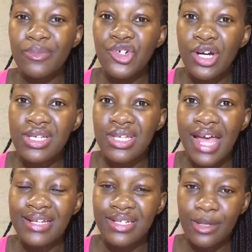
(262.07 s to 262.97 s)
tricks
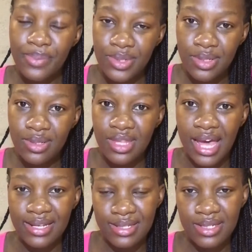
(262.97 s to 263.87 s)
and tips
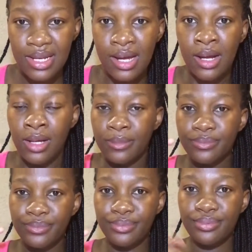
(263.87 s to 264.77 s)
that
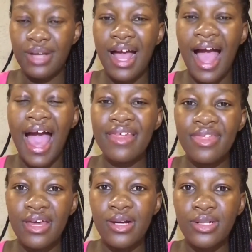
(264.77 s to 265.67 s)
I
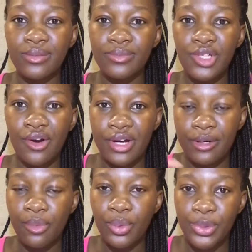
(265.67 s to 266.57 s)
think
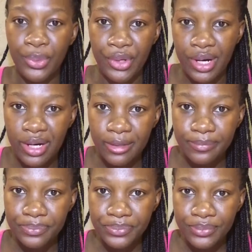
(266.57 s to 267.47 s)
would work
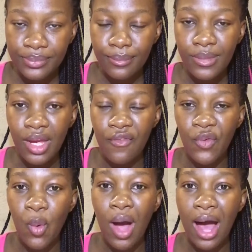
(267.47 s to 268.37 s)

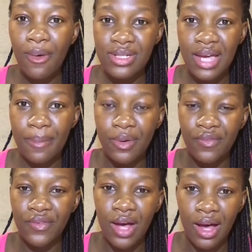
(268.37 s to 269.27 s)
for our type
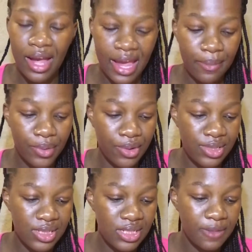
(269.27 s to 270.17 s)
of hair
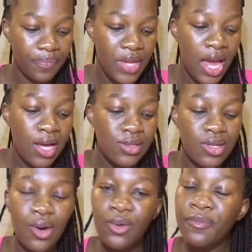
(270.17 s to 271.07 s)
porosity.
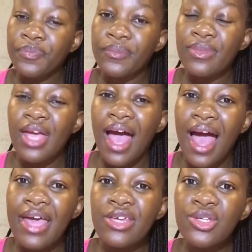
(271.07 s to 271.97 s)
So
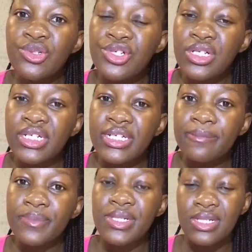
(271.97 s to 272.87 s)
I
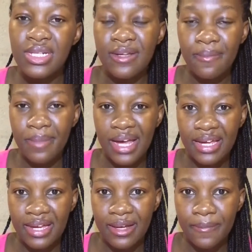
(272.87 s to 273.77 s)
usually steam my
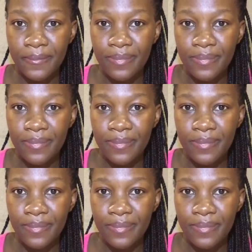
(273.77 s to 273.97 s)
hair.